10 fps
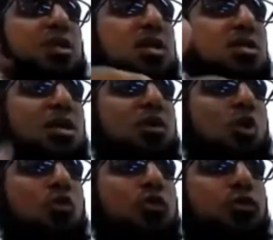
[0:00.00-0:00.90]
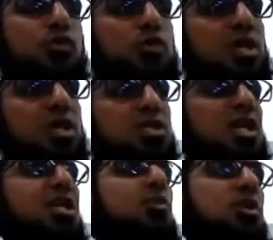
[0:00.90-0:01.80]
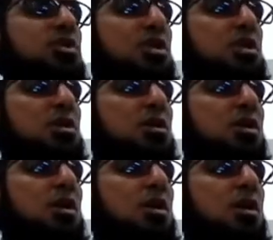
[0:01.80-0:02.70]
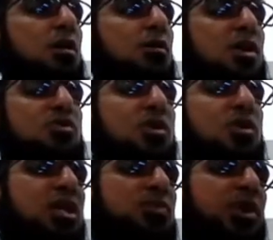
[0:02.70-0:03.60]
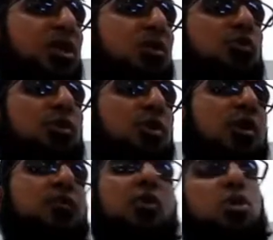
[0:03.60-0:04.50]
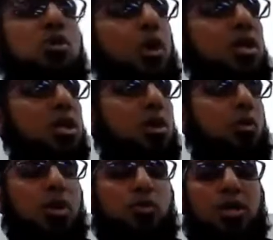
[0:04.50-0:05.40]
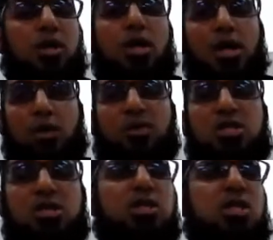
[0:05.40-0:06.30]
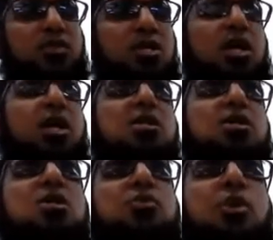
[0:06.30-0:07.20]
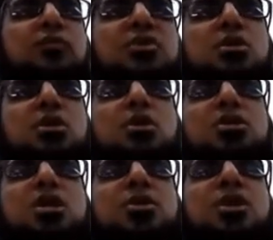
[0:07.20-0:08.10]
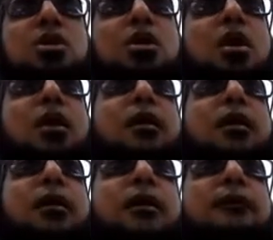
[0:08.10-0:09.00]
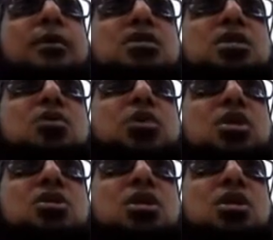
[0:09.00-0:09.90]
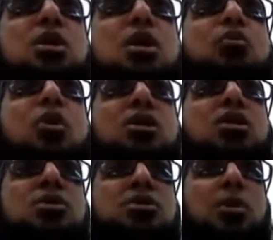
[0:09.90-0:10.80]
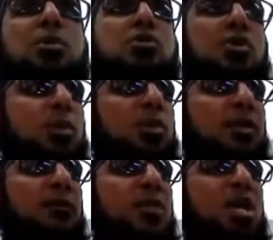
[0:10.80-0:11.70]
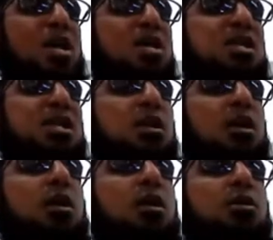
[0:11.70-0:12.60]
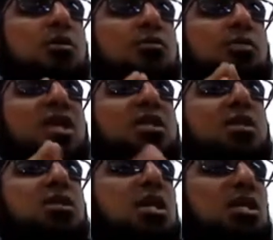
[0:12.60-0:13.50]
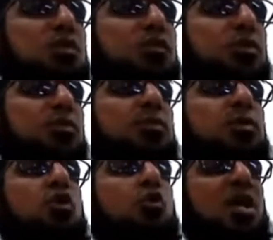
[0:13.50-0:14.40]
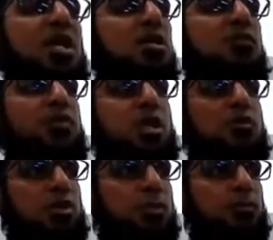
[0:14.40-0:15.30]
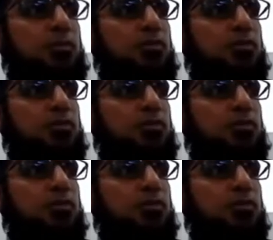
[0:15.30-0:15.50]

the next thing. And over a few years, take them on the journey. Right? You're not going to expect them to be perfect within one day or one week. And we see this even in the hadith. The Prophet he, uh, he said when he sent uh, Muaz ibn Jabal to Yemen, he said, make things easy for the people, don't make it difficult for them.